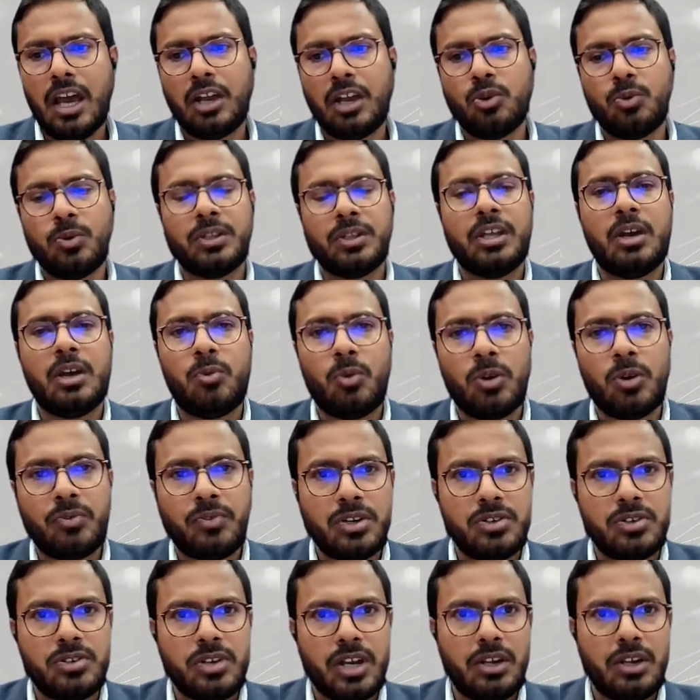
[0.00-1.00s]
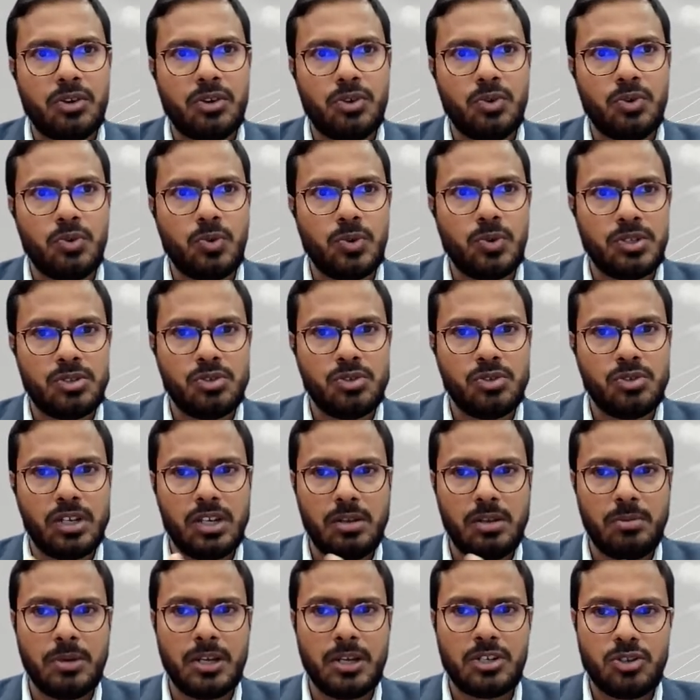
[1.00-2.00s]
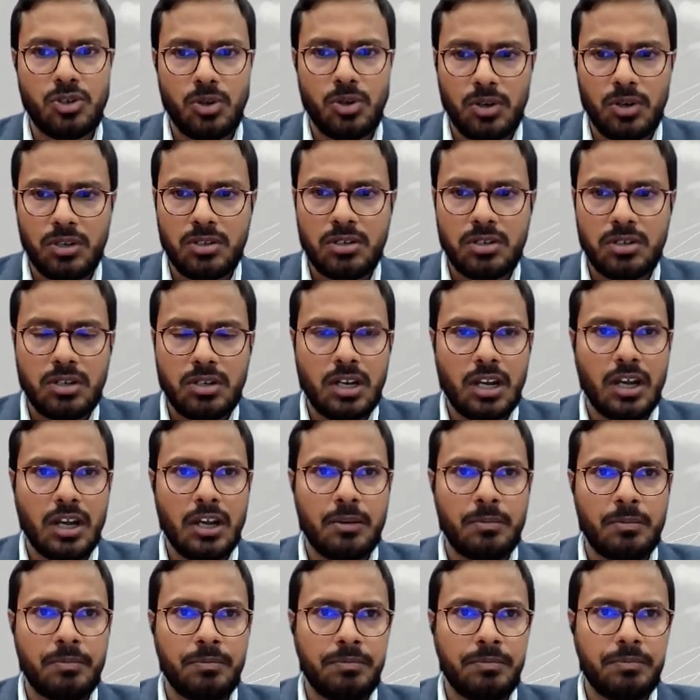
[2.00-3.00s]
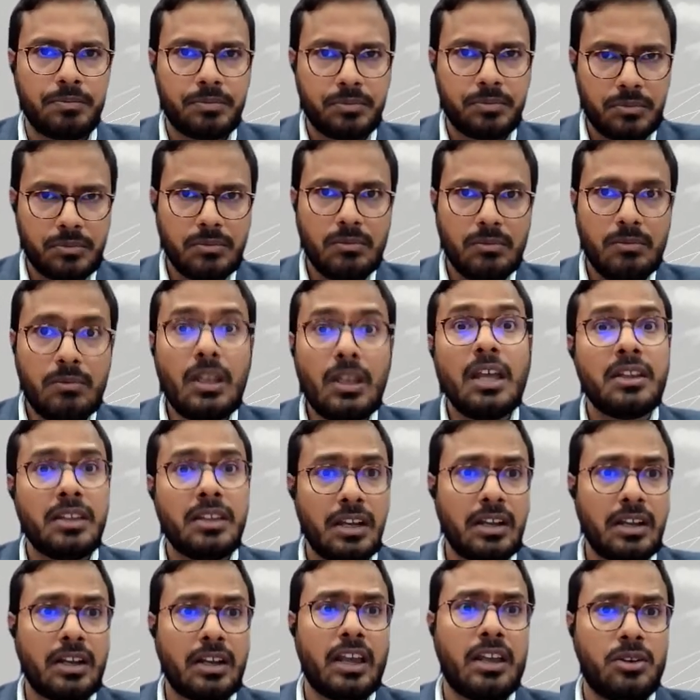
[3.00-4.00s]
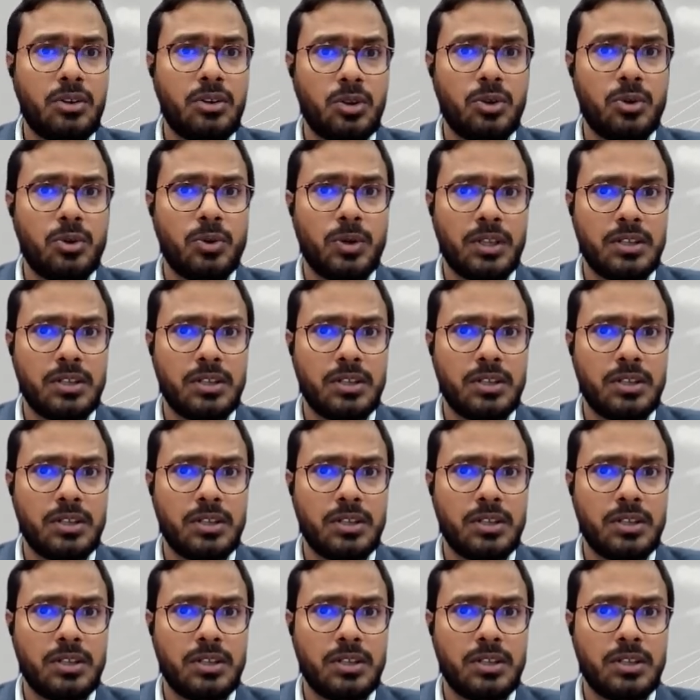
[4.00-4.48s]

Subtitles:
And over there, what we are trying to do is to really make sure that, again, you're